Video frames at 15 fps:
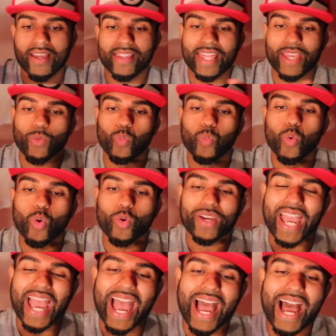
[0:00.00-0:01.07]
they
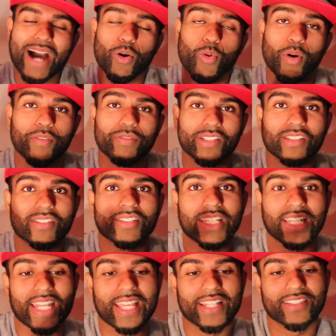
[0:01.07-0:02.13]
walk out of the
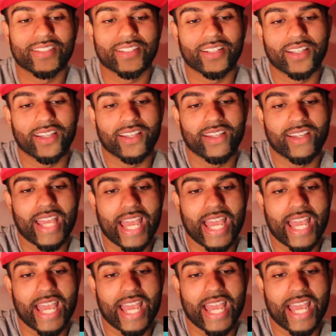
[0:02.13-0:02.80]
scene into the